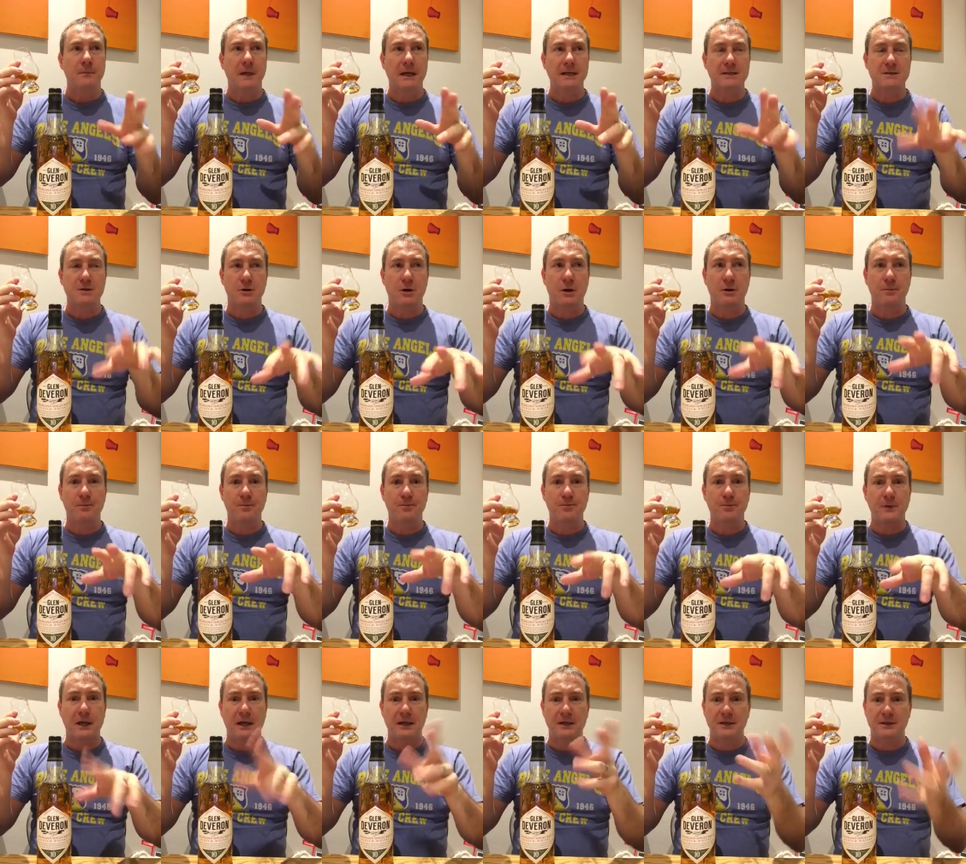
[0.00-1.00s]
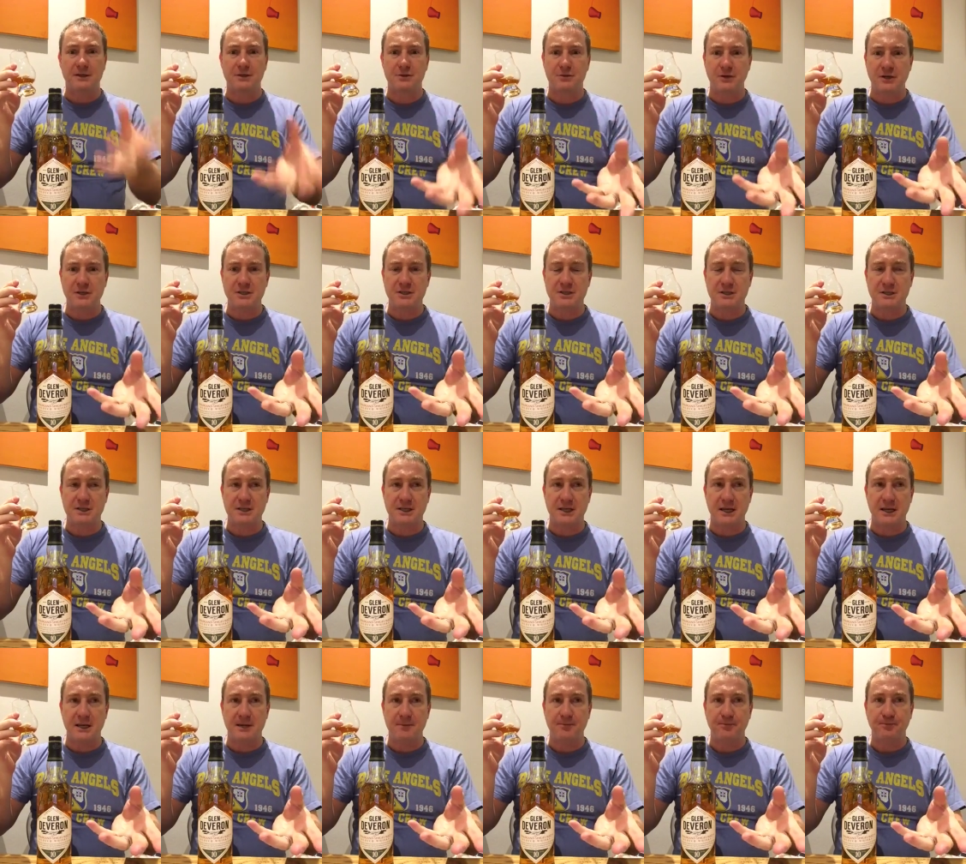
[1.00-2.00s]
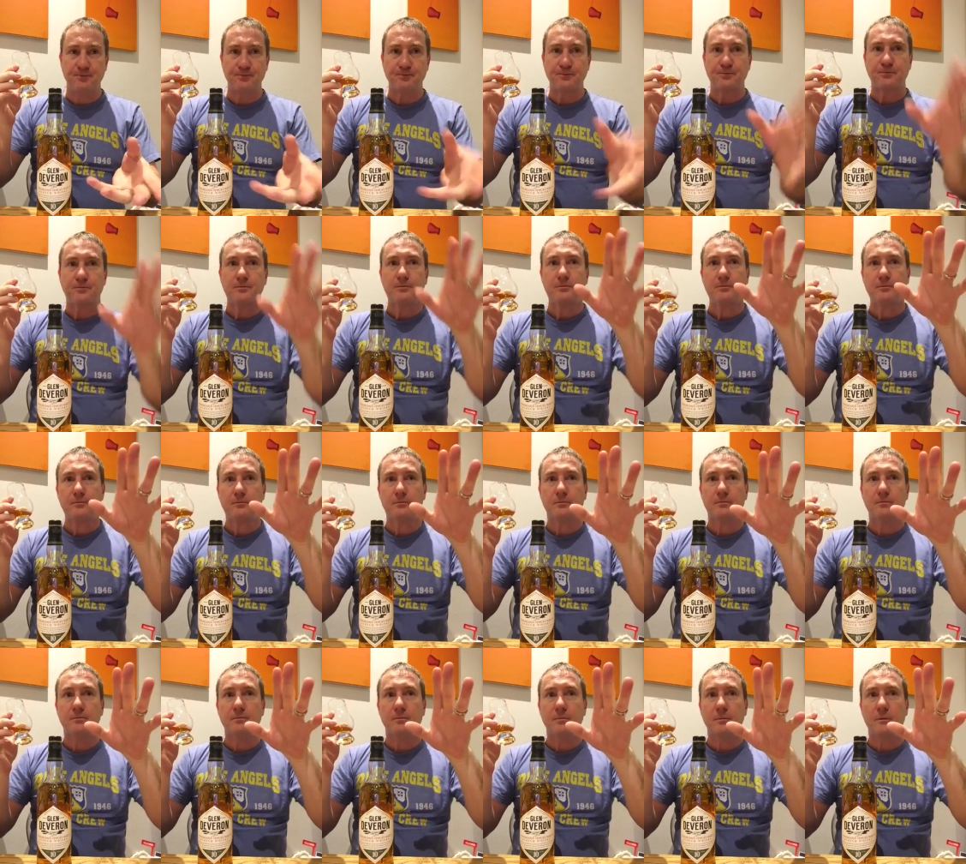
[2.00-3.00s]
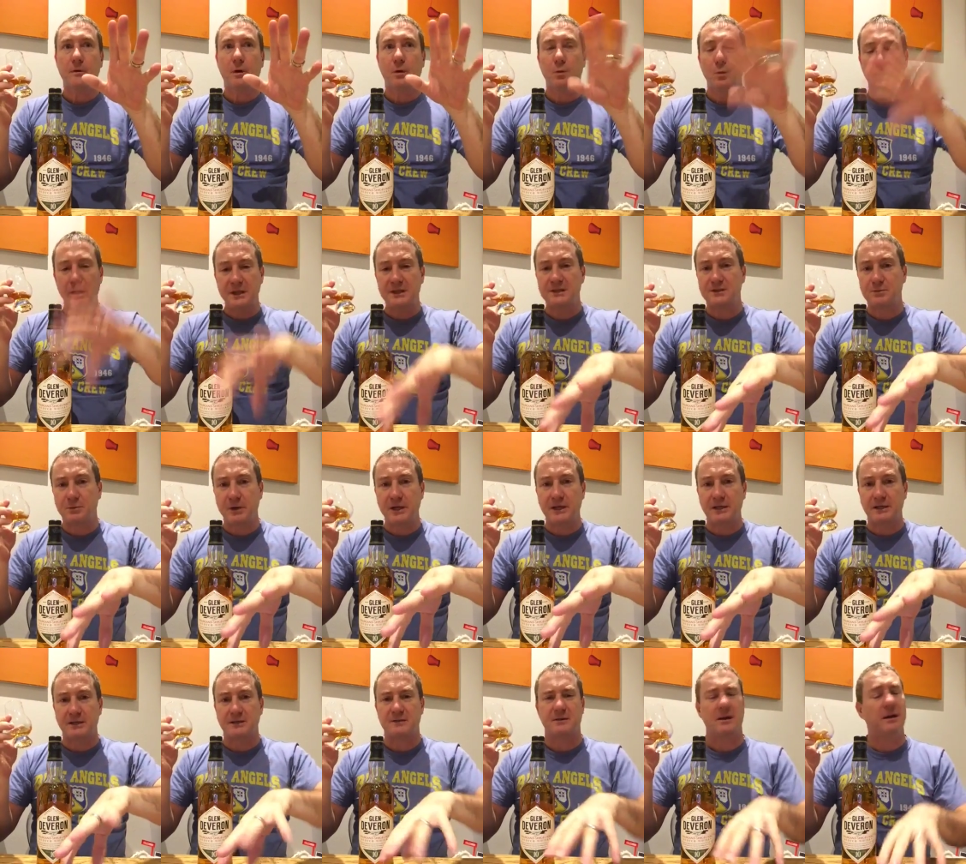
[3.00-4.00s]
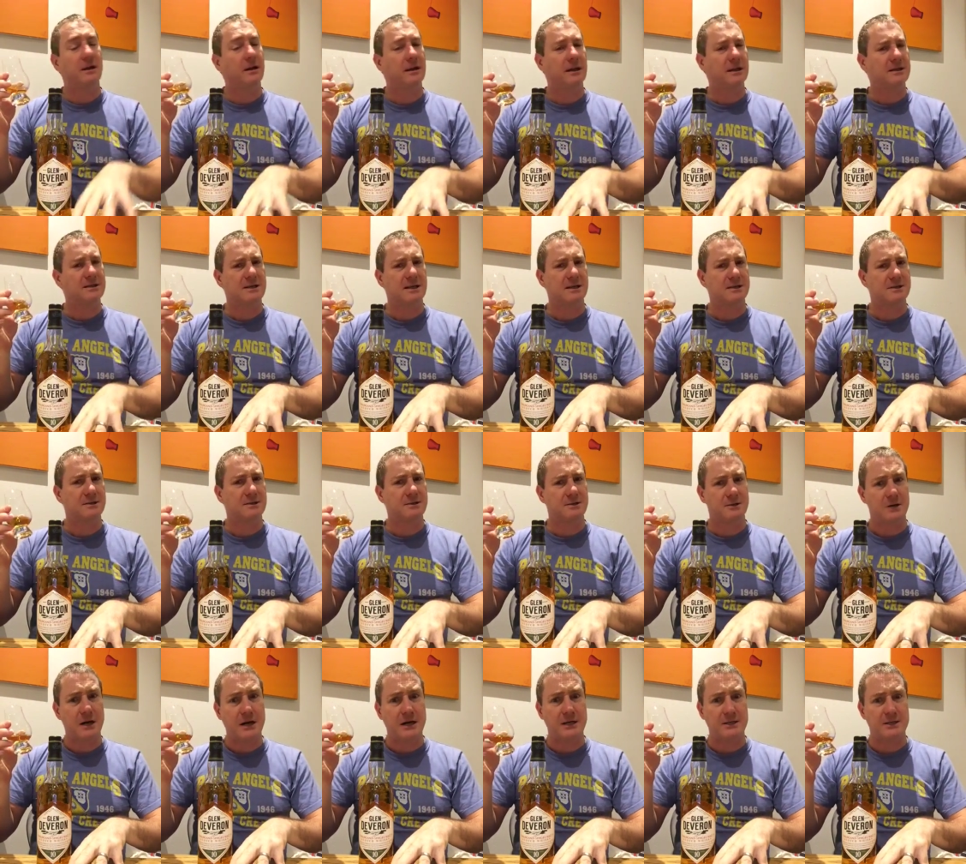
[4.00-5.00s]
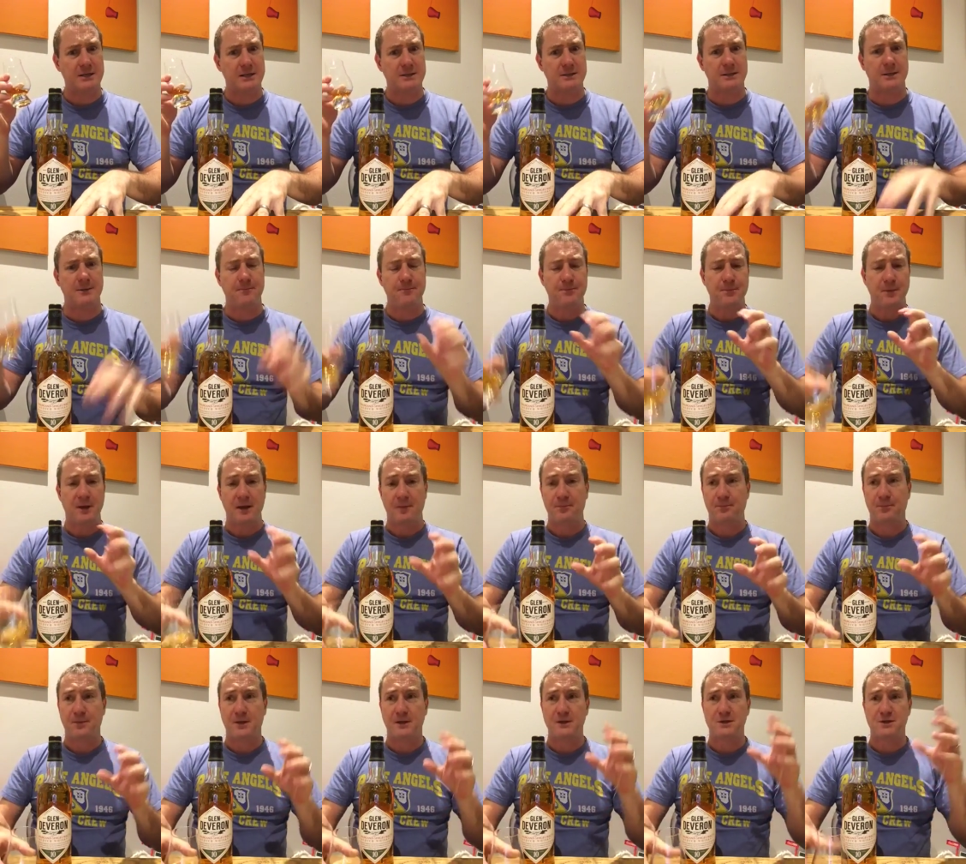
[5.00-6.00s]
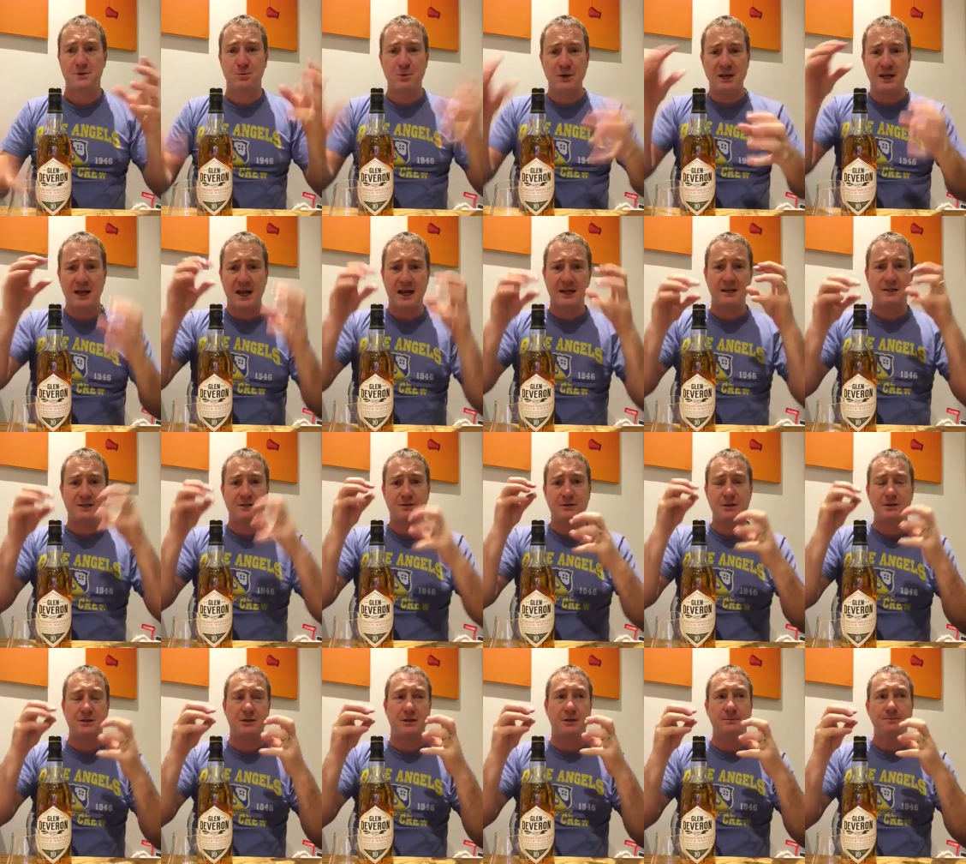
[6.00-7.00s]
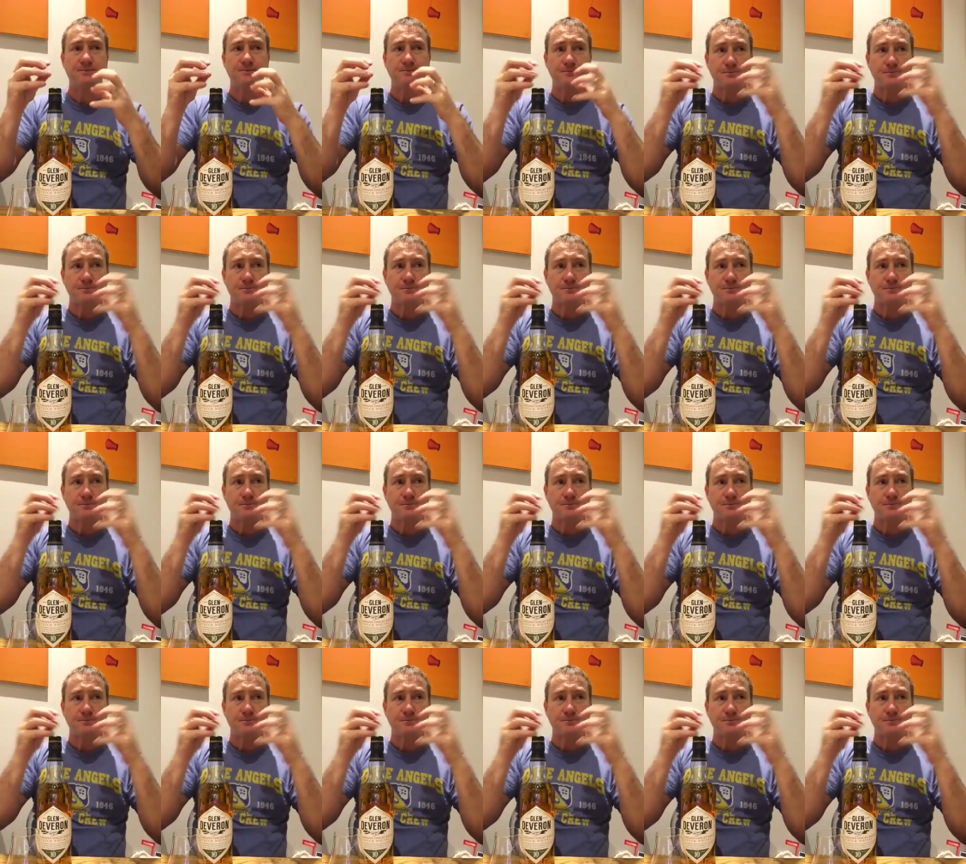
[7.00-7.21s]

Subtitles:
It's got astringency with sweetness. I know that sounds strange, doesn't it? Sweet and astringent.